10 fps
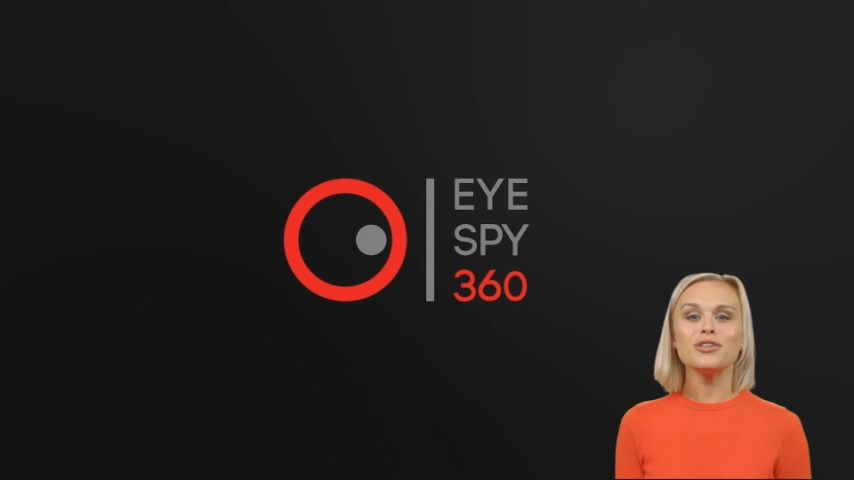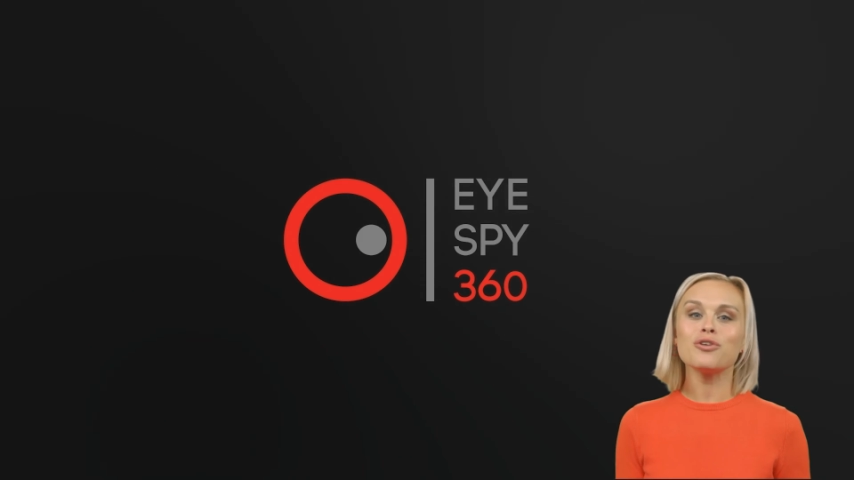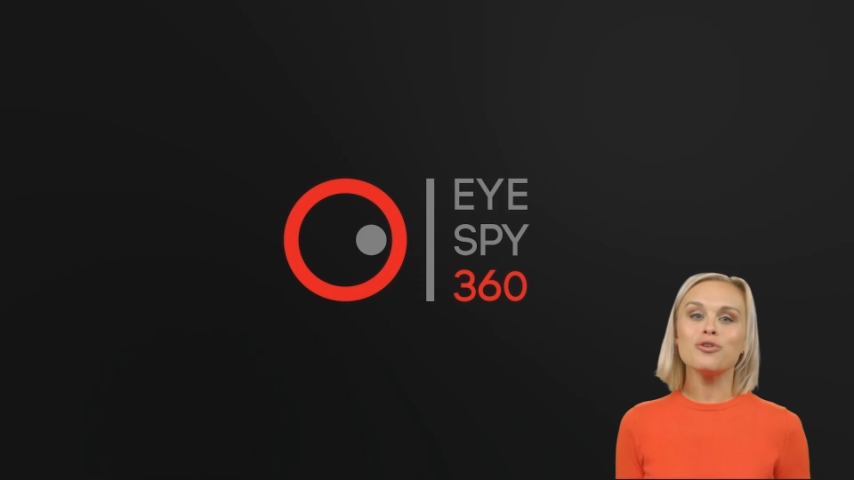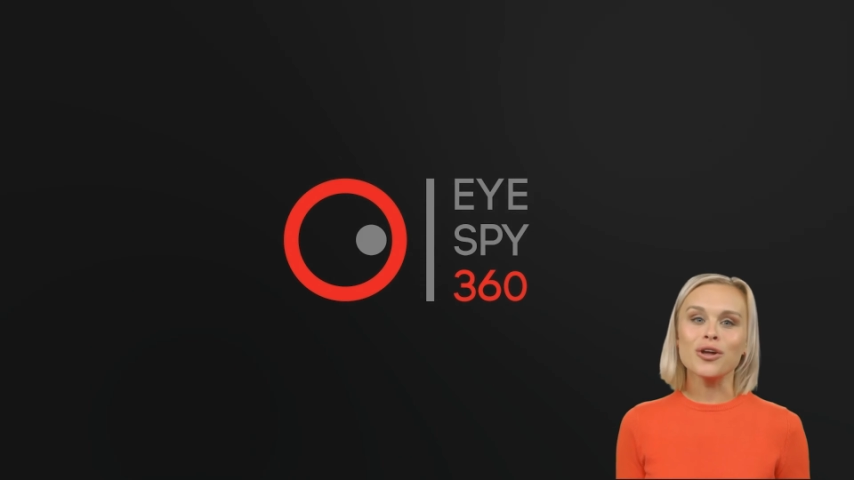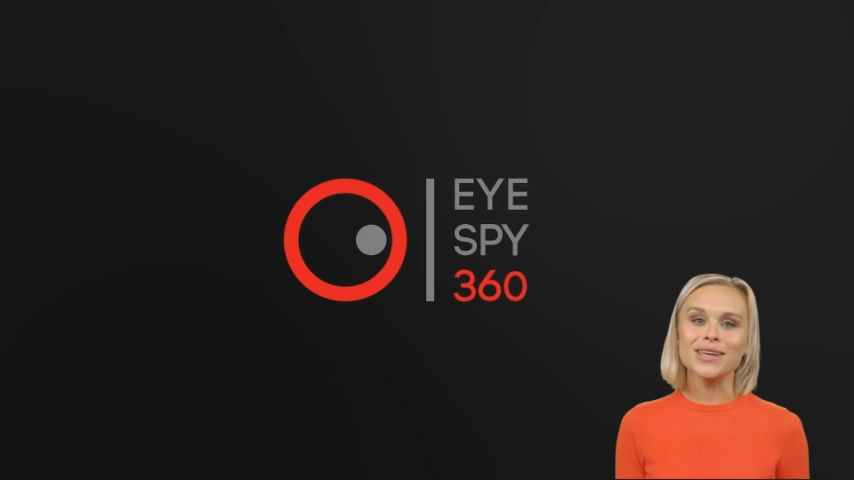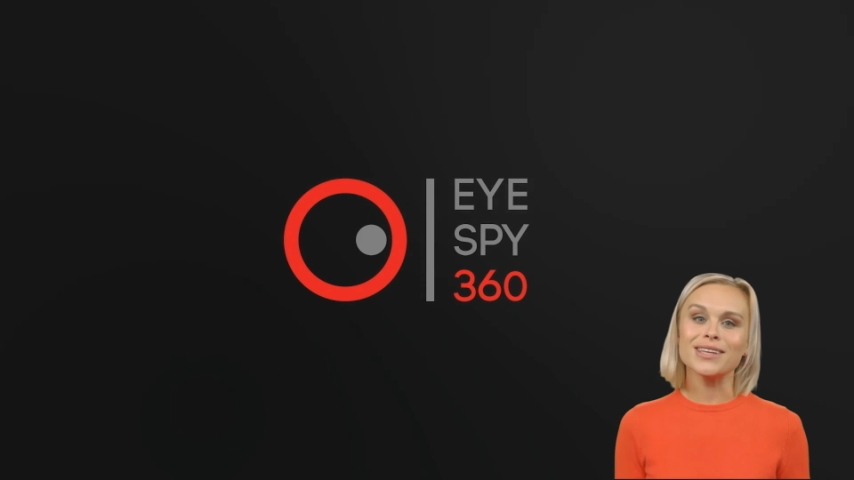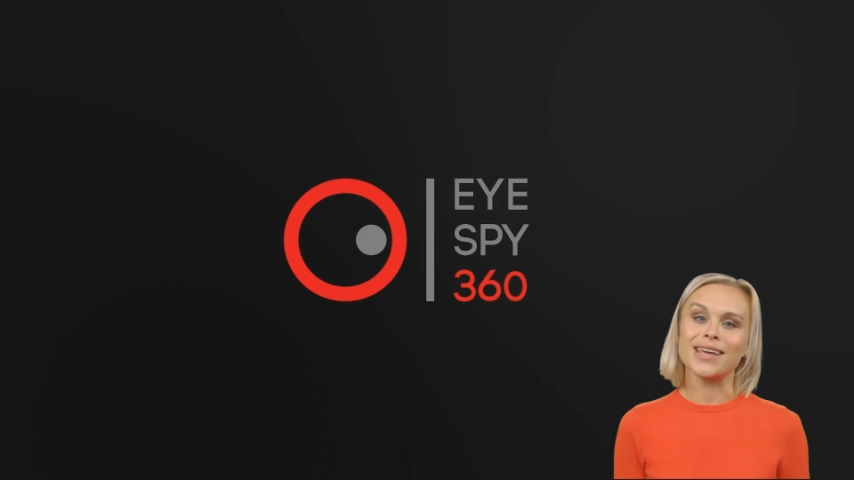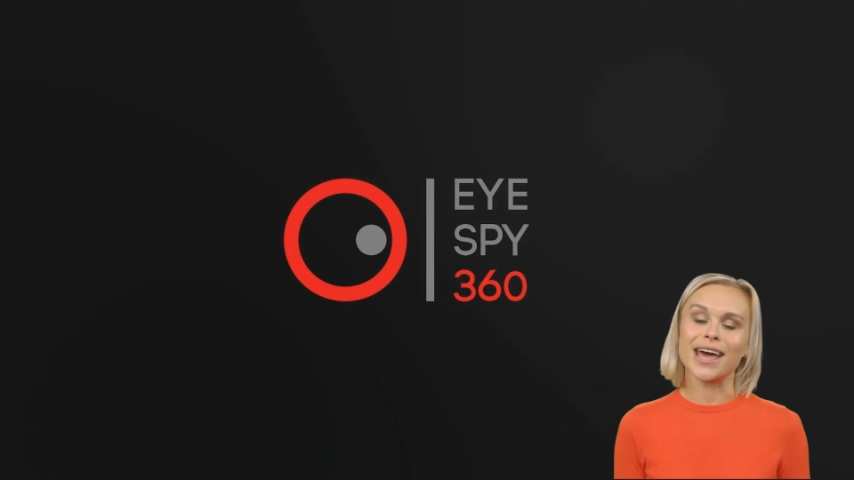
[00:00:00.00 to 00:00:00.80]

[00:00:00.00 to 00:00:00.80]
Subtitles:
straight to the